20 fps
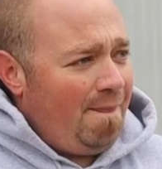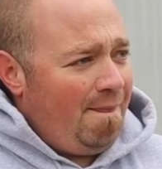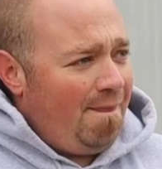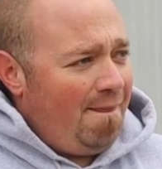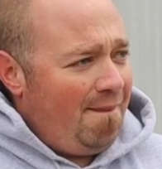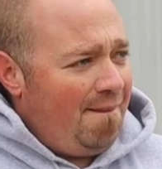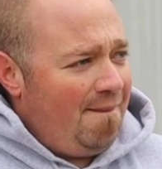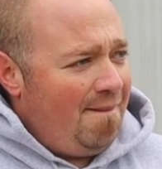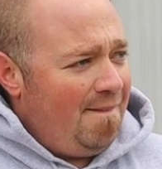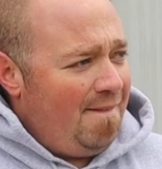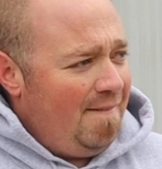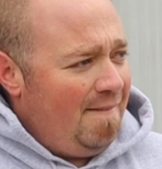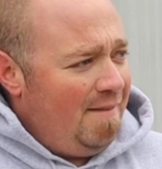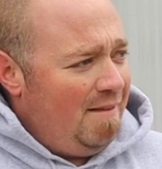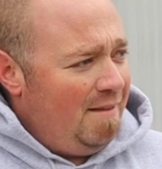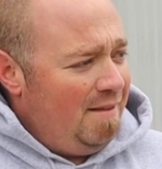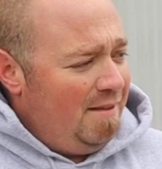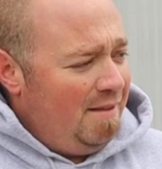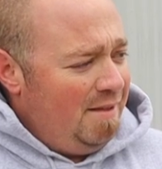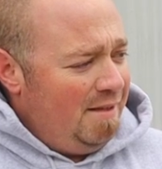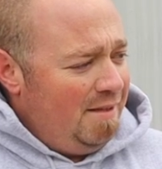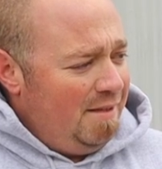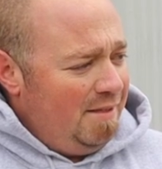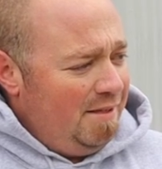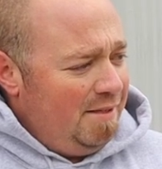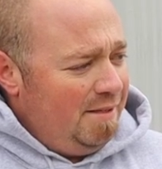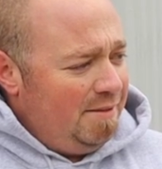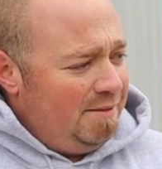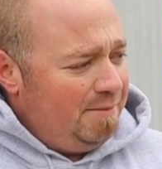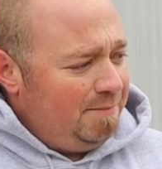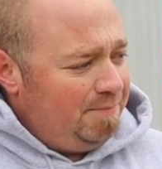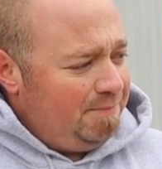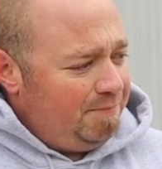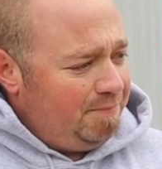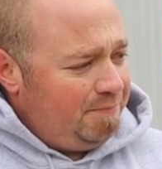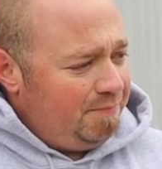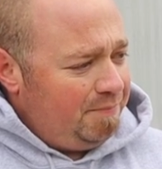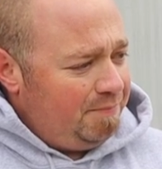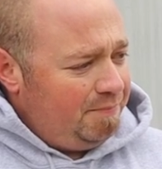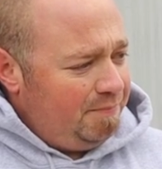
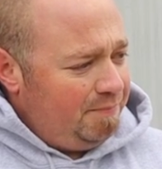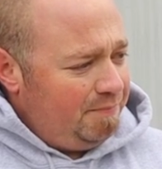(not speaking)